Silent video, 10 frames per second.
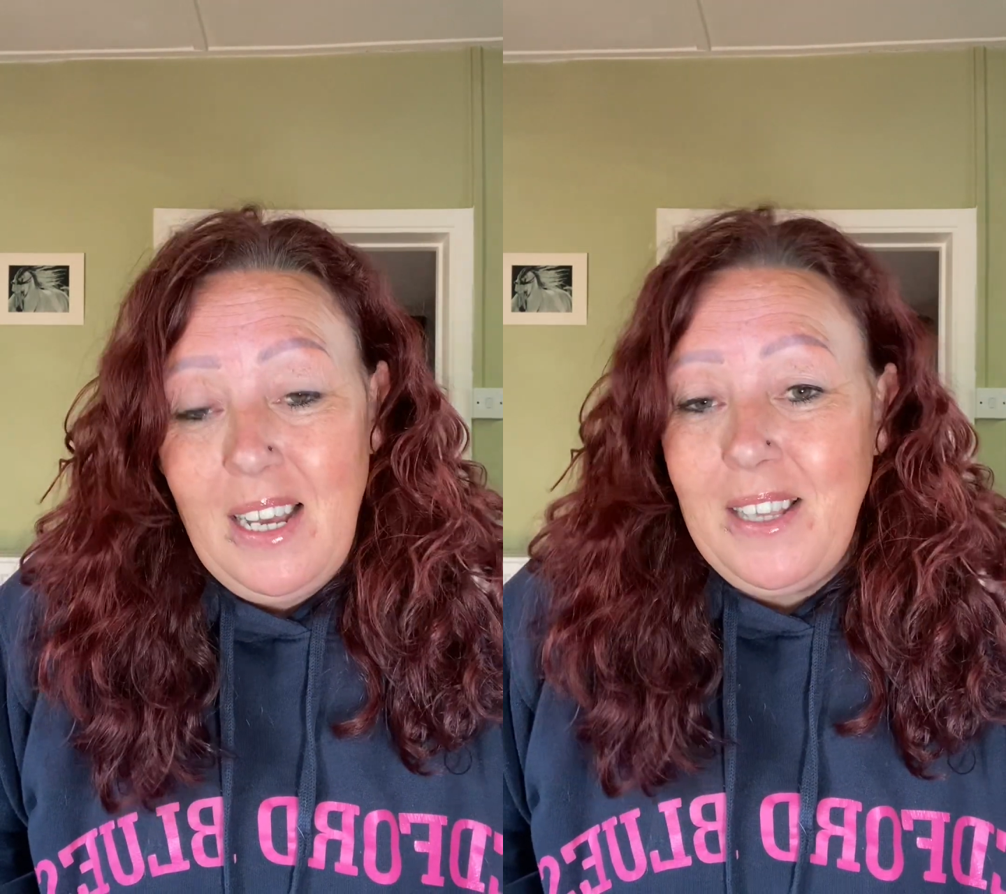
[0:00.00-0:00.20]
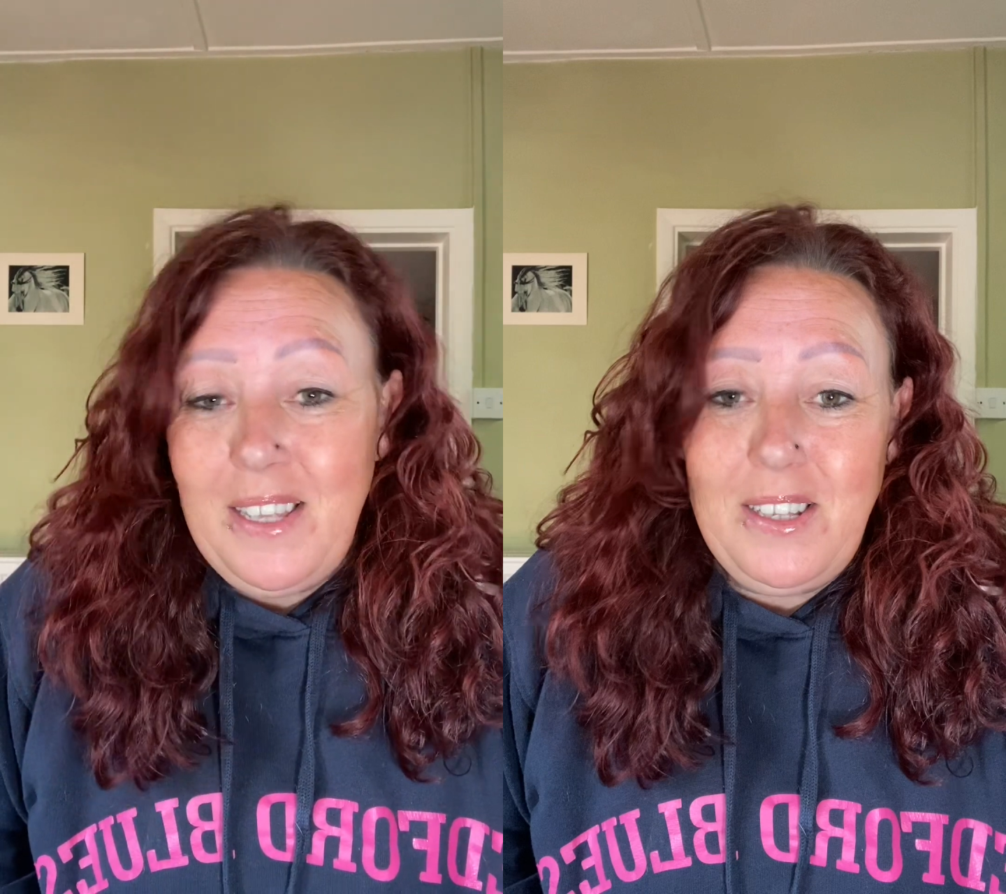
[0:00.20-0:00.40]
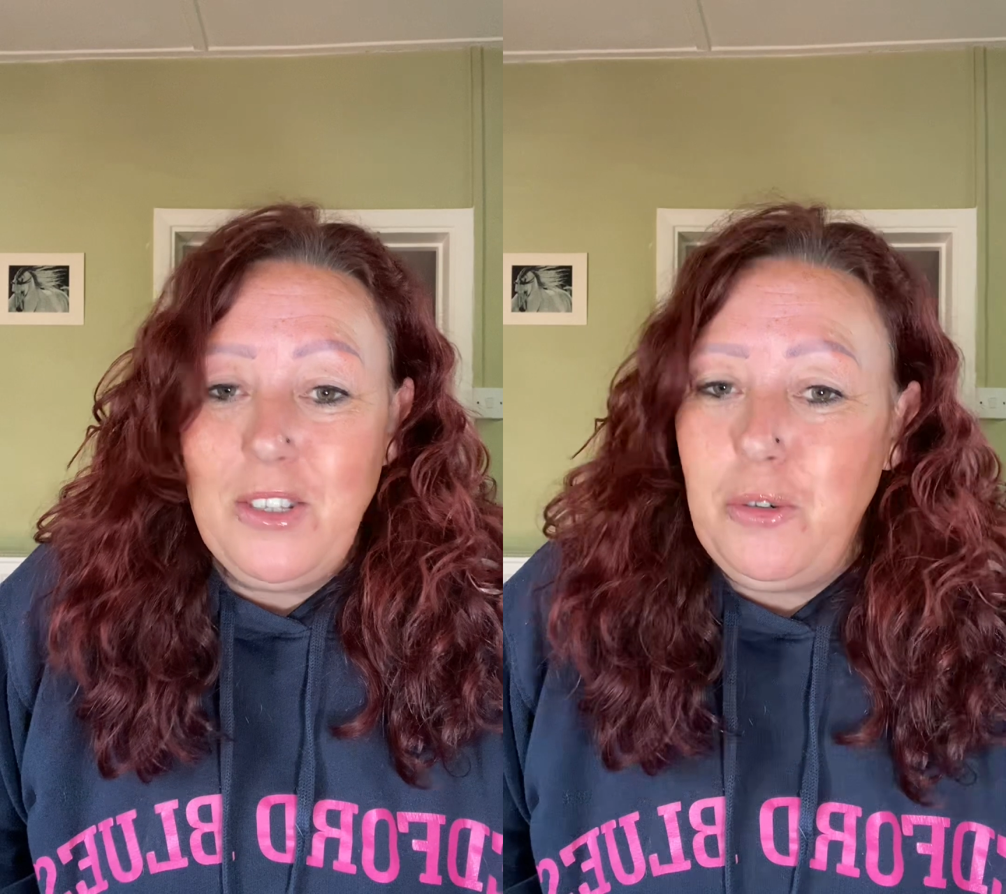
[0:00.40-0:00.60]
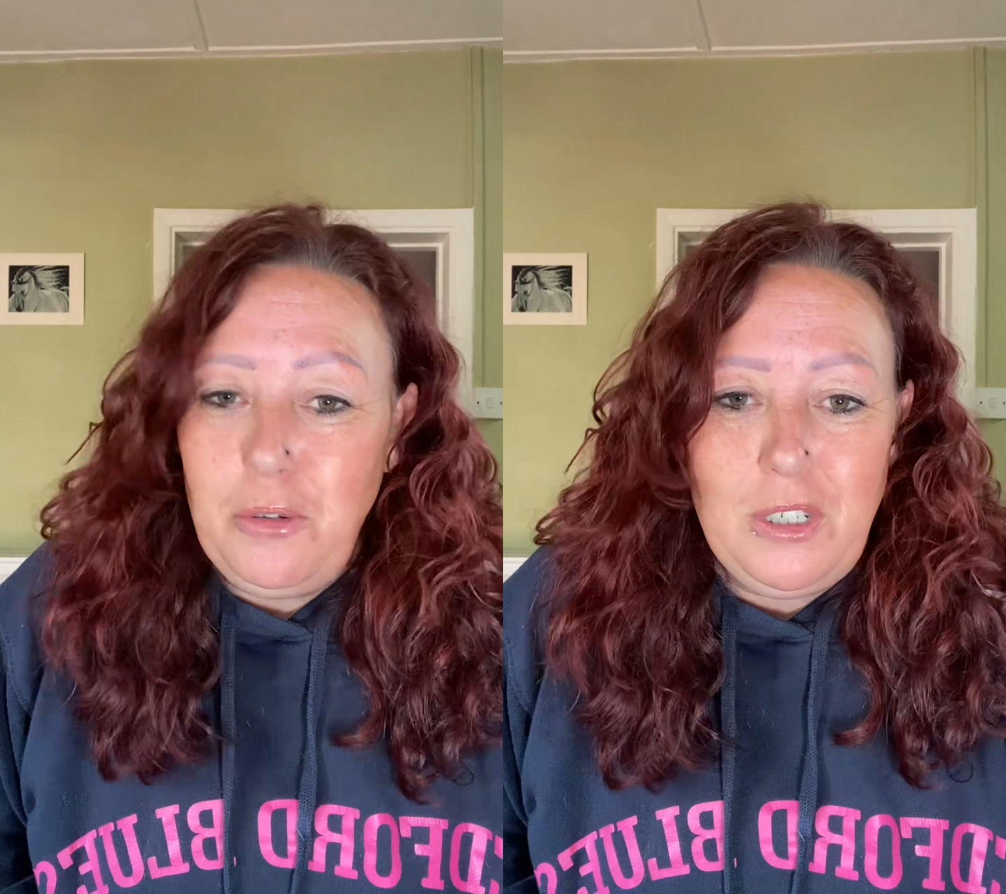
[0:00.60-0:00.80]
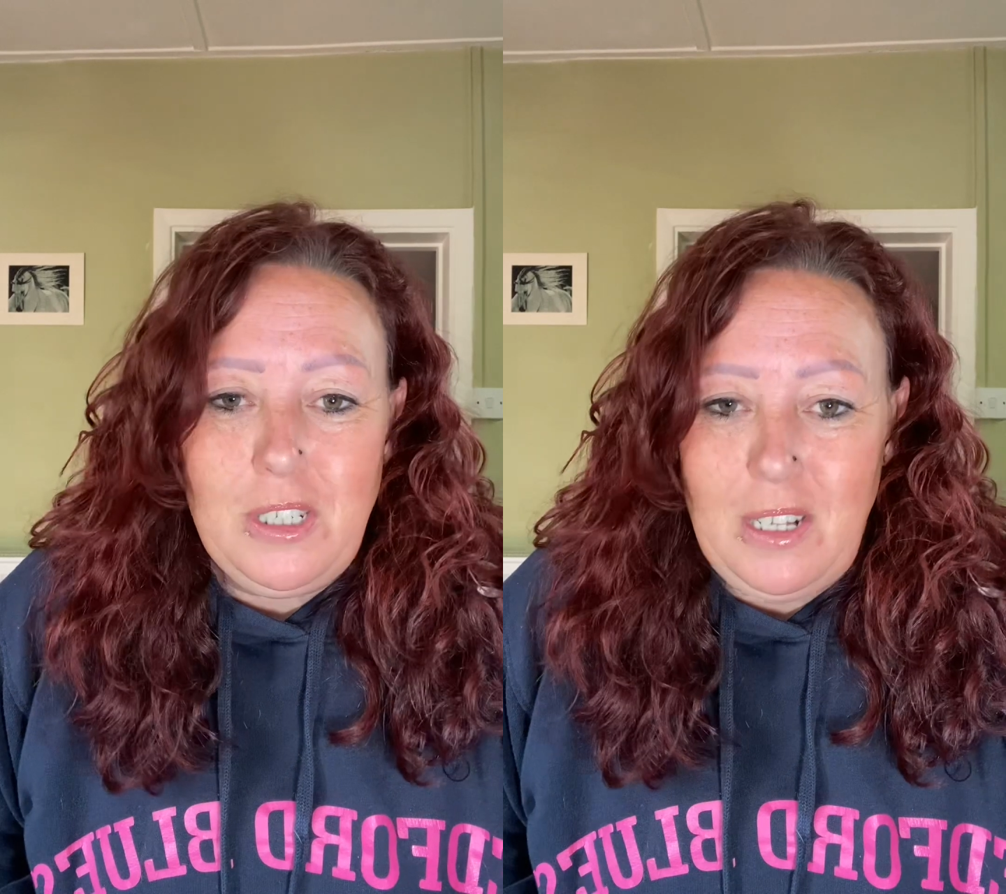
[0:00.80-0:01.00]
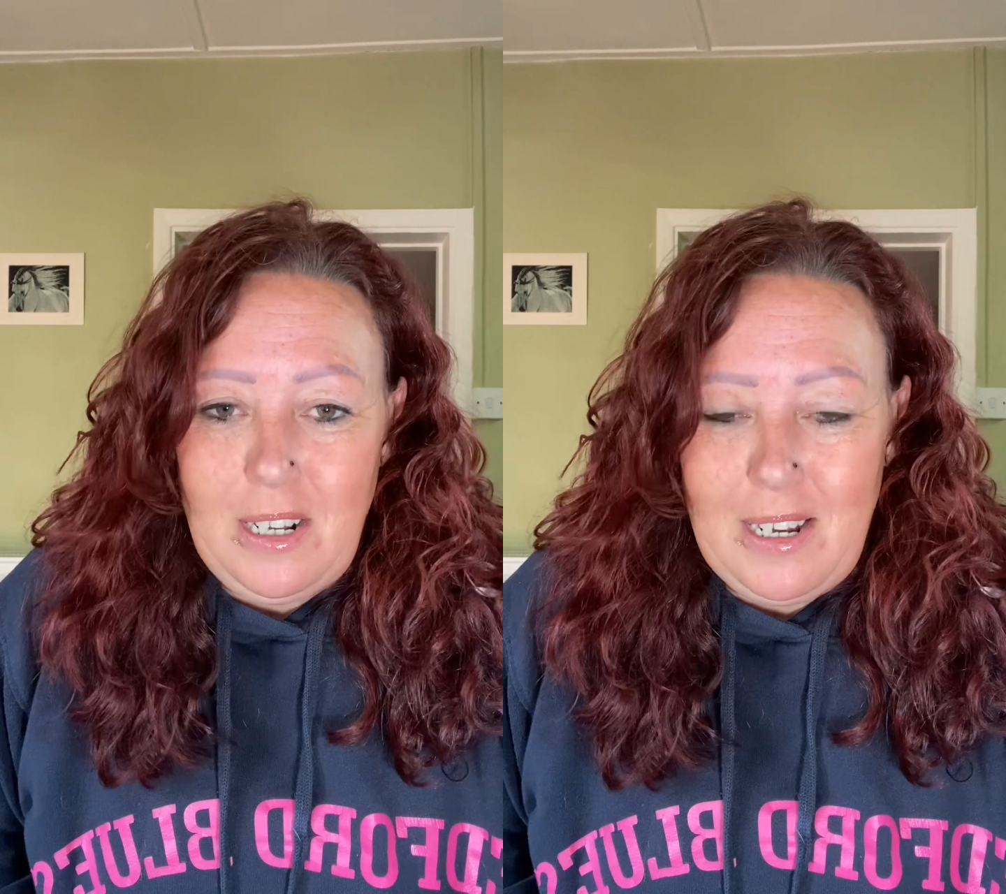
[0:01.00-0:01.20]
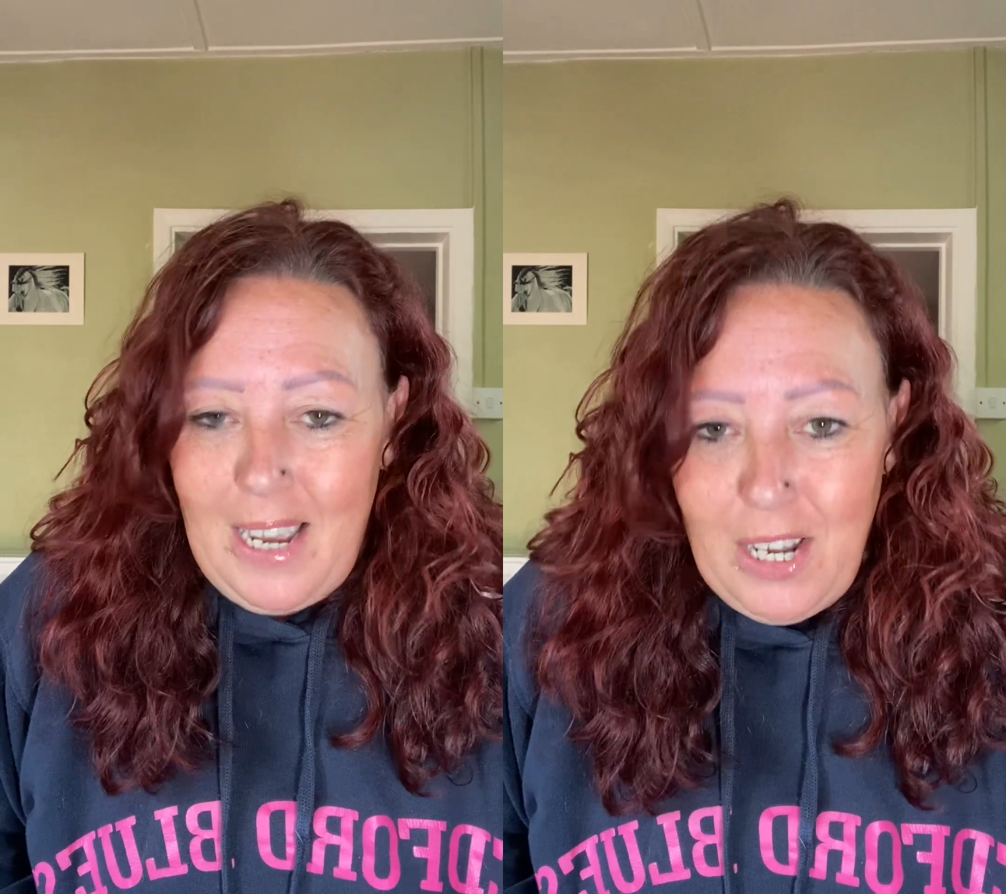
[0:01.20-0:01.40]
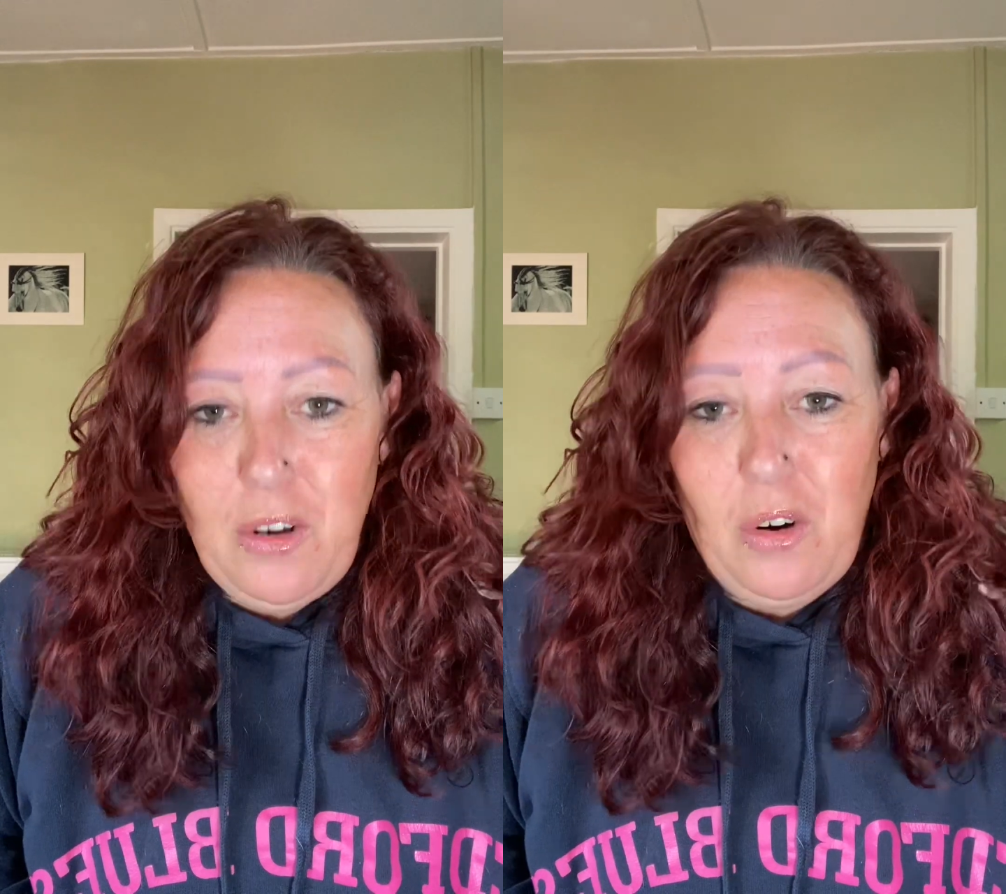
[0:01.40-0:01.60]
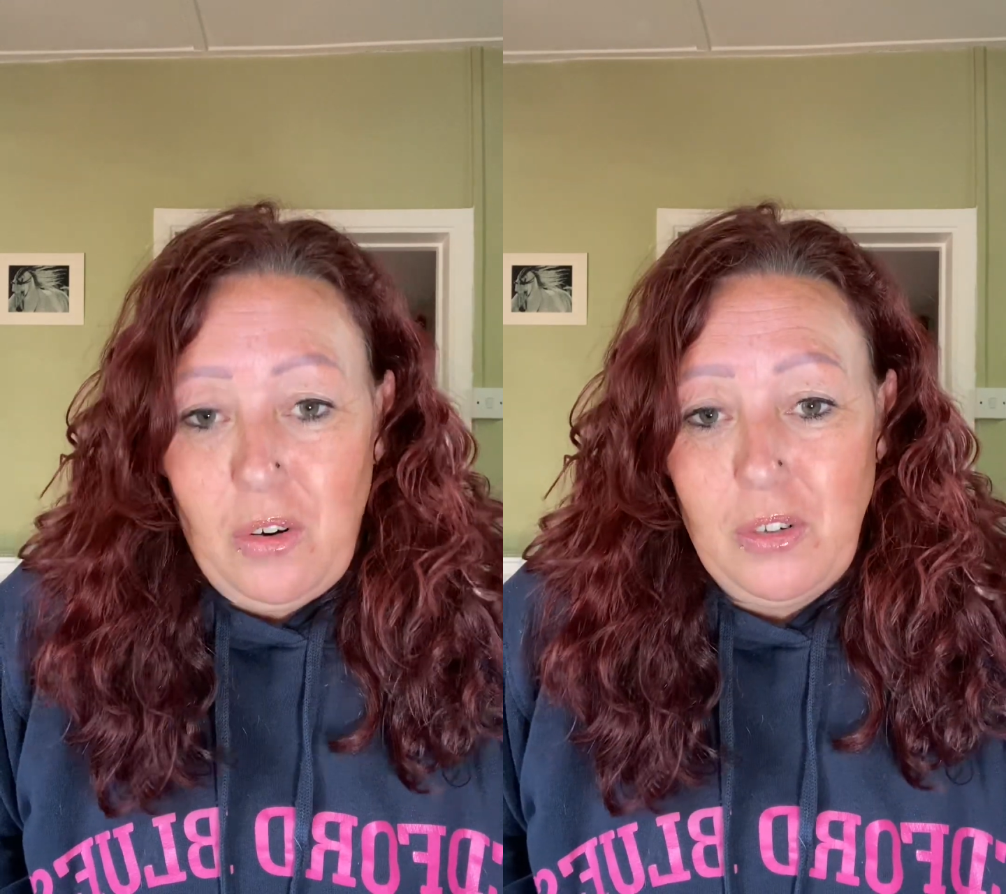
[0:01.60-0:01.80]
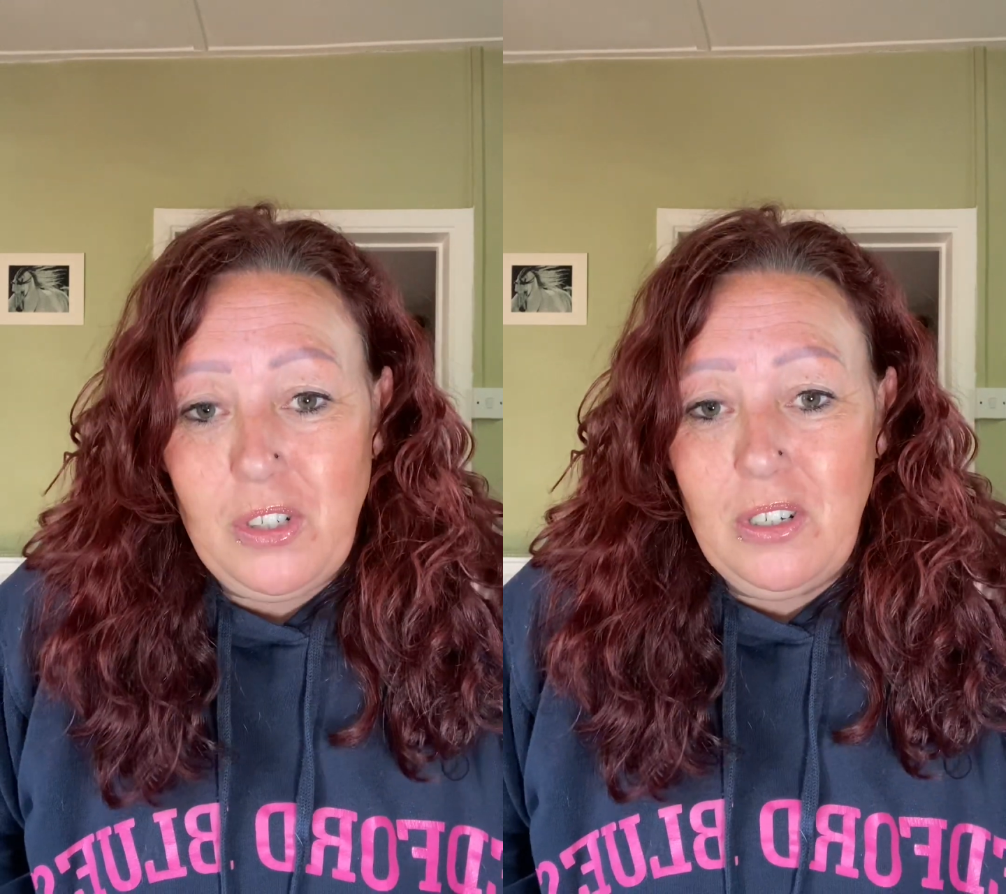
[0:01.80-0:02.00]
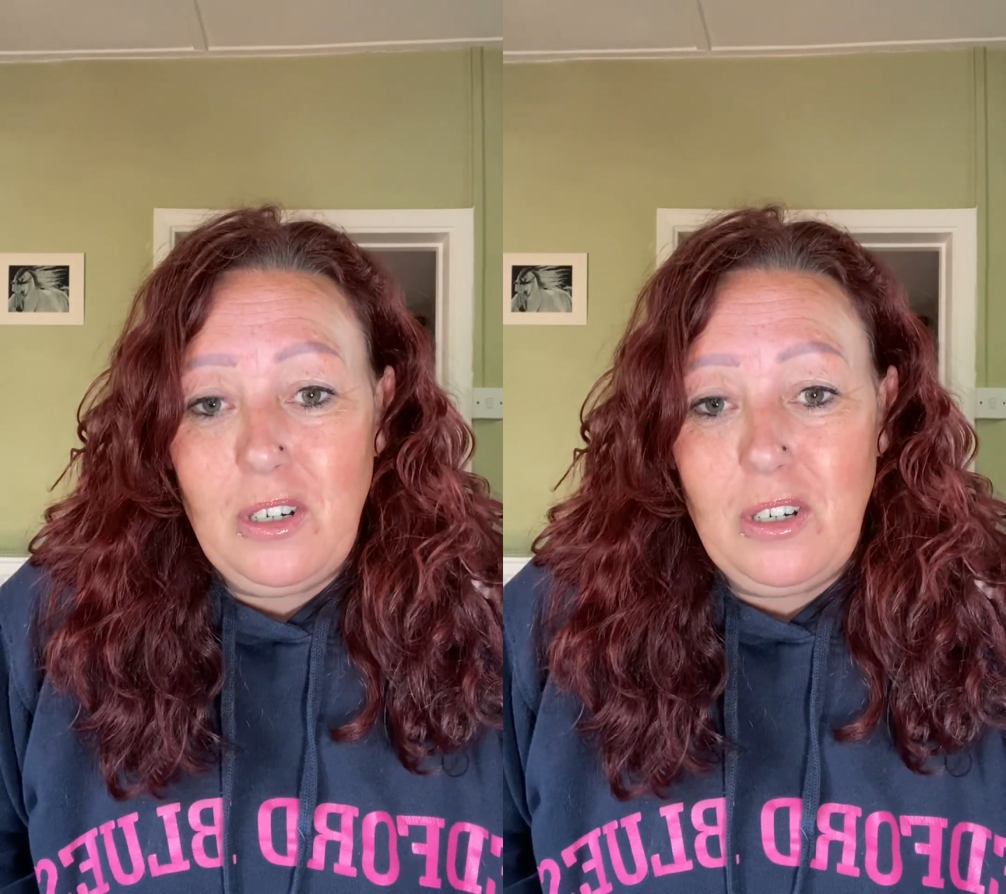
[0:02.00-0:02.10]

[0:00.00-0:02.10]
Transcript: then the horses cannot